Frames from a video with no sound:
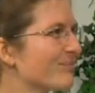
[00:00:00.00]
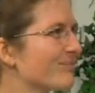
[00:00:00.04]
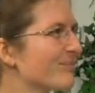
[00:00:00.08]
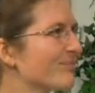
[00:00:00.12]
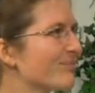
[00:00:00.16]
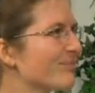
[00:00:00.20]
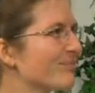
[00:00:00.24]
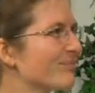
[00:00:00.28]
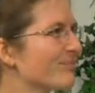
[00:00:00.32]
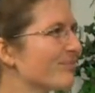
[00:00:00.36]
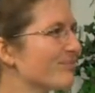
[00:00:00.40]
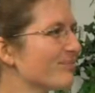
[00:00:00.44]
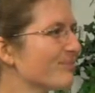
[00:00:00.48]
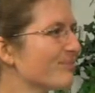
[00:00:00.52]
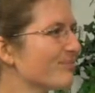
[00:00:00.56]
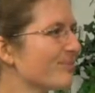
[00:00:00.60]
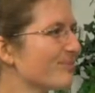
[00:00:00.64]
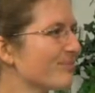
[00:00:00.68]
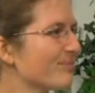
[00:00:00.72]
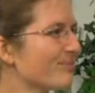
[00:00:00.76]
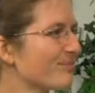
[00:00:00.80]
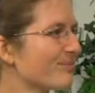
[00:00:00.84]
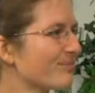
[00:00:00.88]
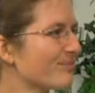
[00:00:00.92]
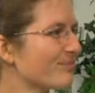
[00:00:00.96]

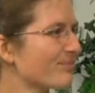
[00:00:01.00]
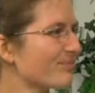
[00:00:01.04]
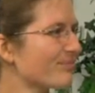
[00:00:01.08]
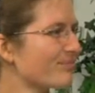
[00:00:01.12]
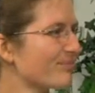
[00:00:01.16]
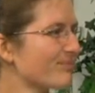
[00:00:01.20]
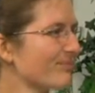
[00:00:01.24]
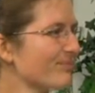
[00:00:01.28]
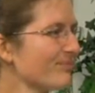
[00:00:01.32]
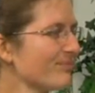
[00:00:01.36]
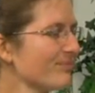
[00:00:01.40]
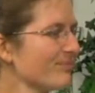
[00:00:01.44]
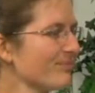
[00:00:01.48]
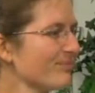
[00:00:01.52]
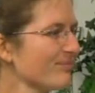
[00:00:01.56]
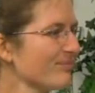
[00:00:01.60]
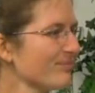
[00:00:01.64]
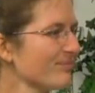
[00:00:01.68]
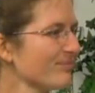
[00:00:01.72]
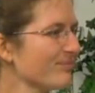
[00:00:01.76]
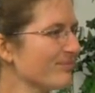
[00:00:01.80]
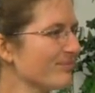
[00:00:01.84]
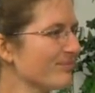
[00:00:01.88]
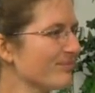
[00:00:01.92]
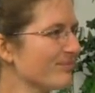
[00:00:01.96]

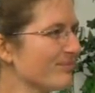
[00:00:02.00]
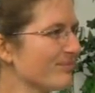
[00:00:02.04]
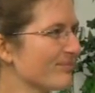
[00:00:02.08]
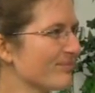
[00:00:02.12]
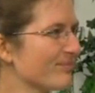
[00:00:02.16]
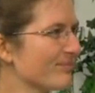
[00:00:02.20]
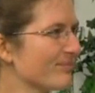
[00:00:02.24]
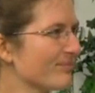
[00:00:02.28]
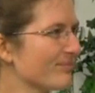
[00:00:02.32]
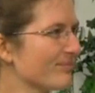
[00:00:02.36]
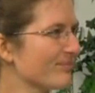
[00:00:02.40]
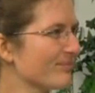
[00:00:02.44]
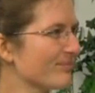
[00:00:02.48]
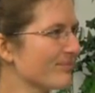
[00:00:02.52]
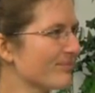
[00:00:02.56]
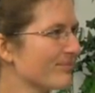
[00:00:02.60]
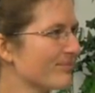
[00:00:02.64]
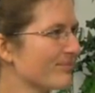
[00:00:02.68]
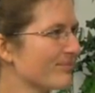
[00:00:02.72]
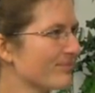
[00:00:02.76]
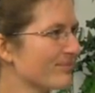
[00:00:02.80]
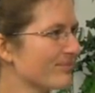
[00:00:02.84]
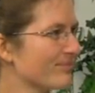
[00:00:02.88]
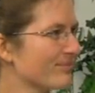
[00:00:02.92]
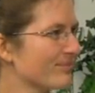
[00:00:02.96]

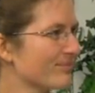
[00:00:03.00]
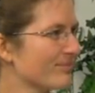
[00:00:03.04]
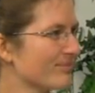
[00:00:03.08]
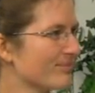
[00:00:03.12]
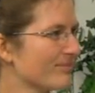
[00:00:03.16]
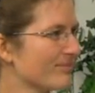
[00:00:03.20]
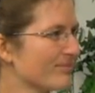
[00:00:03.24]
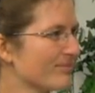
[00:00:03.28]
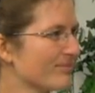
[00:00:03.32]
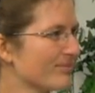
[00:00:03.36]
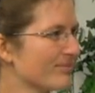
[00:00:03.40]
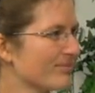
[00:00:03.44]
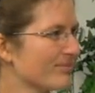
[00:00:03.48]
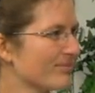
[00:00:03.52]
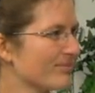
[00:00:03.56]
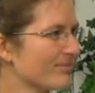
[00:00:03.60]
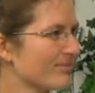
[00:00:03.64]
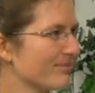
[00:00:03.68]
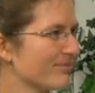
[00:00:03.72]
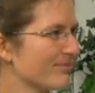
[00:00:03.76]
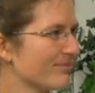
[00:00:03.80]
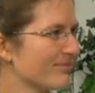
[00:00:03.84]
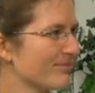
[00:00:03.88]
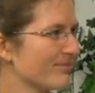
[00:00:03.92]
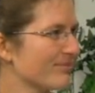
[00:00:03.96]

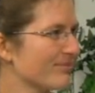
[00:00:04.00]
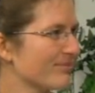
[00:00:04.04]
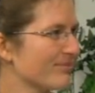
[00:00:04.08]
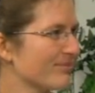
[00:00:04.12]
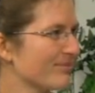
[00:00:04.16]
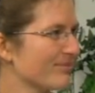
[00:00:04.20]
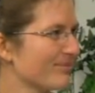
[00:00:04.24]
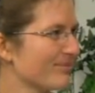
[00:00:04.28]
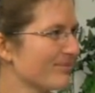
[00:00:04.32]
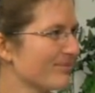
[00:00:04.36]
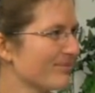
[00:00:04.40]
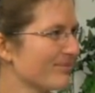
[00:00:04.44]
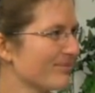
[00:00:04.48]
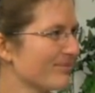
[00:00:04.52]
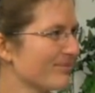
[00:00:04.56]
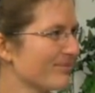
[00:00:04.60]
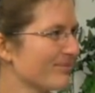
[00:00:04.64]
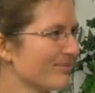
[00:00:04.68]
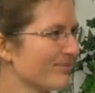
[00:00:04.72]
[no speech]